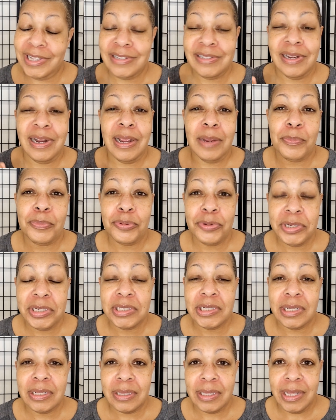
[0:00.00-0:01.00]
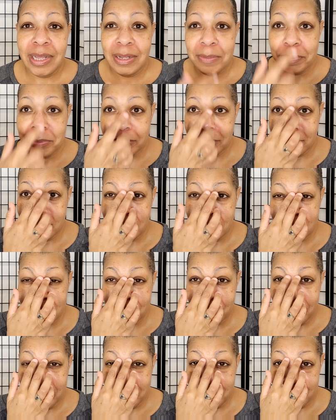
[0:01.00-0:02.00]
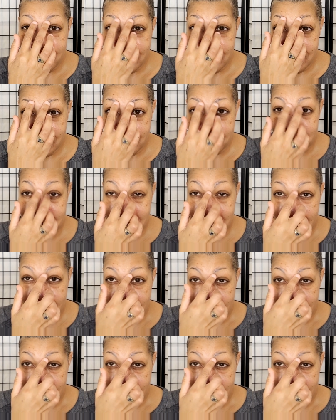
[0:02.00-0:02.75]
I said, I appreciate that. But these right here.